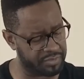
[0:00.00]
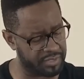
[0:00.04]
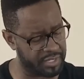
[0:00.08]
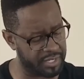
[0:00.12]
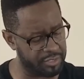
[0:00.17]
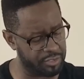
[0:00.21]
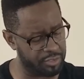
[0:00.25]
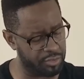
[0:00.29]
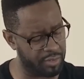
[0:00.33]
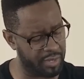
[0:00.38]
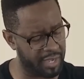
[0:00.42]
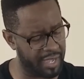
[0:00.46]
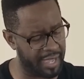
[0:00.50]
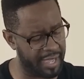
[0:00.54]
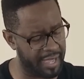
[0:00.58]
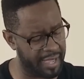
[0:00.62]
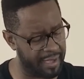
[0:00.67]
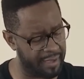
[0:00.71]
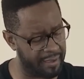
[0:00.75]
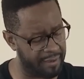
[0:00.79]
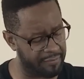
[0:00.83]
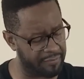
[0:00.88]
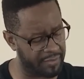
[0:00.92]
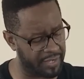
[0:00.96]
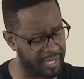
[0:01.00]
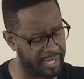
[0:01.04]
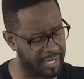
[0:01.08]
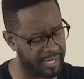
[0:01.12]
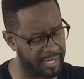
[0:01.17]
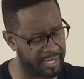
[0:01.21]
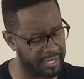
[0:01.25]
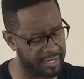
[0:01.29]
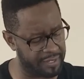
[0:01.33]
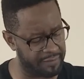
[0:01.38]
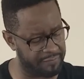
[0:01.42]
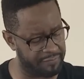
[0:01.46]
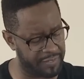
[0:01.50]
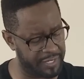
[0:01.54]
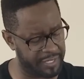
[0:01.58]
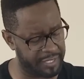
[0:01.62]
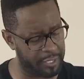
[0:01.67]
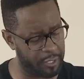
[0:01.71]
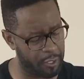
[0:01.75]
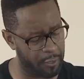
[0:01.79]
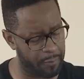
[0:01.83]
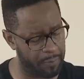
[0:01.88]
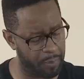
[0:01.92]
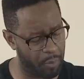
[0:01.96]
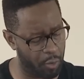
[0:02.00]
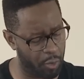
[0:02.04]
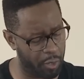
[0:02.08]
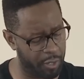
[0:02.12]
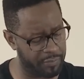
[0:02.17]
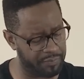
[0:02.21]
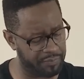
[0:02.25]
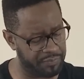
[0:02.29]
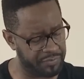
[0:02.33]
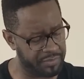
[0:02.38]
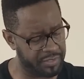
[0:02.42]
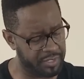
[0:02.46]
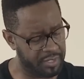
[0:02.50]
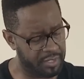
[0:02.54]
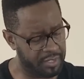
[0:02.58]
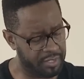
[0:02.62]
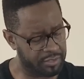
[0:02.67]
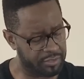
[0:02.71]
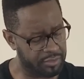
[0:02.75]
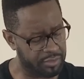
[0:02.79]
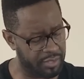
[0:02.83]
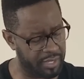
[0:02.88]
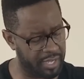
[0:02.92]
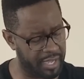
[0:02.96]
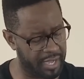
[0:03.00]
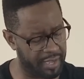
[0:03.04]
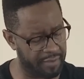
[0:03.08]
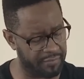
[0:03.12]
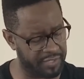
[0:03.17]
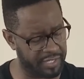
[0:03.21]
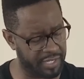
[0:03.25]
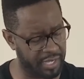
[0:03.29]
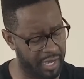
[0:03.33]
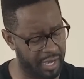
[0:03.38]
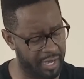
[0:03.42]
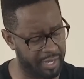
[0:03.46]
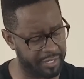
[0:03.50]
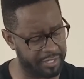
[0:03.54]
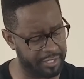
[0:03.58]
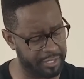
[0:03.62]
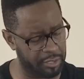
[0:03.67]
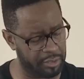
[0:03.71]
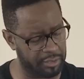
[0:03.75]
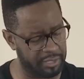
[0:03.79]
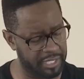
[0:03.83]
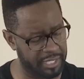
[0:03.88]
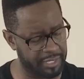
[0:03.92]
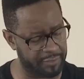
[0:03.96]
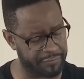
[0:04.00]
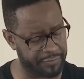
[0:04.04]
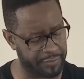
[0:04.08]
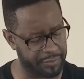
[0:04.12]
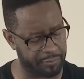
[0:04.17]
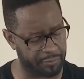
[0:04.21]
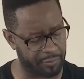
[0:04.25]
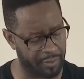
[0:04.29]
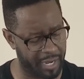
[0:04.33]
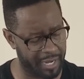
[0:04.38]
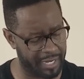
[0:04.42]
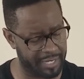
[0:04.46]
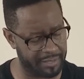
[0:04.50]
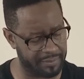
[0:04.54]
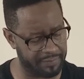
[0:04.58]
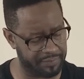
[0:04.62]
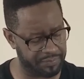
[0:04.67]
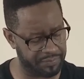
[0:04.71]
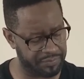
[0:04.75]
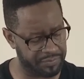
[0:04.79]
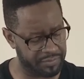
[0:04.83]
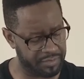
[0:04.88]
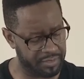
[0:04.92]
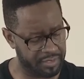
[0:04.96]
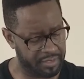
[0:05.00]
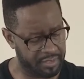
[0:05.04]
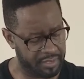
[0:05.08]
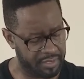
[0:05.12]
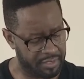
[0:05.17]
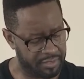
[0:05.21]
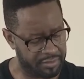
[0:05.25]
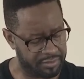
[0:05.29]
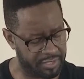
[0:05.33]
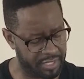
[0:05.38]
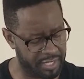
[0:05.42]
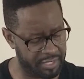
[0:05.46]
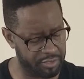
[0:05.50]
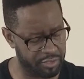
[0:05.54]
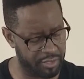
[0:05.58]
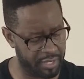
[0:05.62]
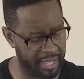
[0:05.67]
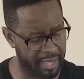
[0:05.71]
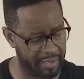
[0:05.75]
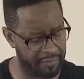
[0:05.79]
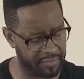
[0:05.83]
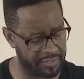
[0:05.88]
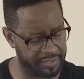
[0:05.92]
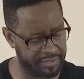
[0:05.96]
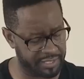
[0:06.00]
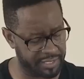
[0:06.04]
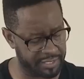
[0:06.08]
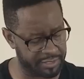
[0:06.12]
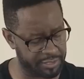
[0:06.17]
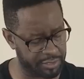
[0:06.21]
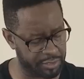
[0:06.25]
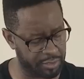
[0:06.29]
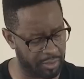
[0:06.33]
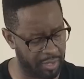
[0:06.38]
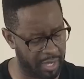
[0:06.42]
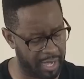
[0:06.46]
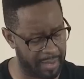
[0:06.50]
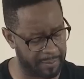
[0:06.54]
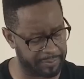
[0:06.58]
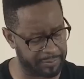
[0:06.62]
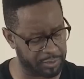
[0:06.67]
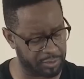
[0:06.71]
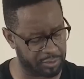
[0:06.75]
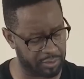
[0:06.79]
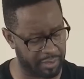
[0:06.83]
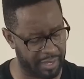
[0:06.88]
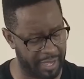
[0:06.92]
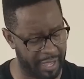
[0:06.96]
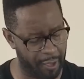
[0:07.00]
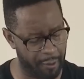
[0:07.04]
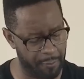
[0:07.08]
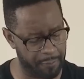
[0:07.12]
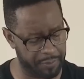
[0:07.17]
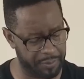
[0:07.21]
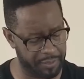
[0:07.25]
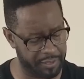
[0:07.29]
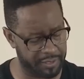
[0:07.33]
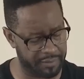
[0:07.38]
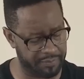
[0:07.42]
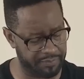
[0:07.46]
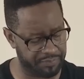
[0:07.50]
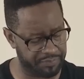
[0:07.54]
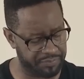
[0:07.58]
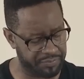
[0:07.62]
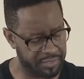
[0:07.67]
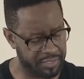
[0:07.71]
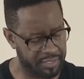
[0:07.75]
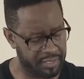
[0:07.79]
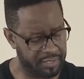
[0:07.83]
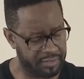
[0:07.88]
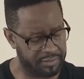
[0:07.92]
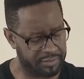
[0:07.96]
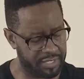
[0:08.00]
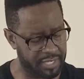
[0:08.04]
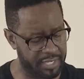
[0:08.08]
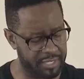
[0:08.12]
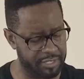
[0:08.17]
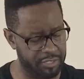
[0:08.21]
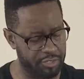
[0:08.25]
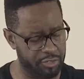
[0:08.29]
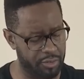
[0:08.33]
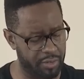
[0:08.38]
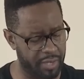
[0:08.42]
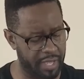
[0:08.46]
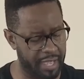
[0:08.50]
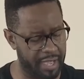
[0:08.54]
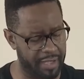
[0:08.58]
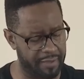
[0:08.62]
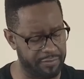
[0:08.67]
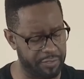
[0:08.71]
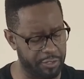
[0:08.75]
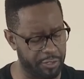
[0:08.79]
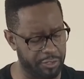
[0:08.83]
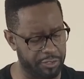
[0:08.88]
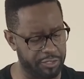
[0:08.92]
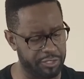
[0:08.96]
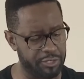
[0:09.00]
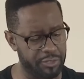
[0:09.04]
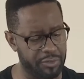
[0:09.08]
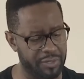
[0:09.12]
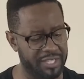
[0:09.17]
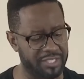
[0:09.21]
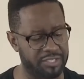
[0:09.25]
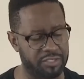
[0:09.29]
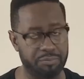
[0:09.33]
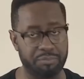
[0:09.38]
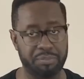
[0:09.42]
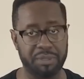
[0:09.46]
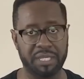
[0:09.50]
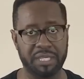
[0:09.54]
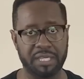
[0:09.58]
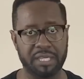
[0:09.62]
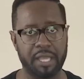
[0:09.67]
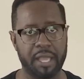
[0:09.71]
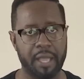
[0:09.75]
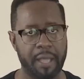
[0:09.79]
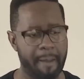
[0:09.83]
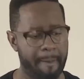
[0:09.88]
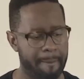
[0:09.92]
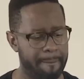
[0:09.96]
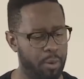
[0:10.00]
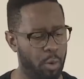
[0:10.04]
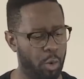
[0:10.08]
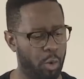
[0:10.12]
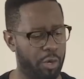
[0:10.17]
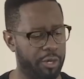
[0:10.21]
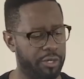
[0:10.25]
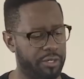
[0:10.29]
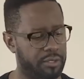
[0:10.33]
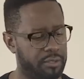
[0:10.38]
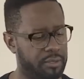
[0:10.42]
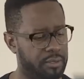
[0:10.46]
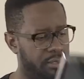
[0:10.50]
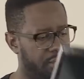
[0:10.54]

Then you have a video port. You have an audio left and right. Then you have a digital optical output. Then you have your USB port.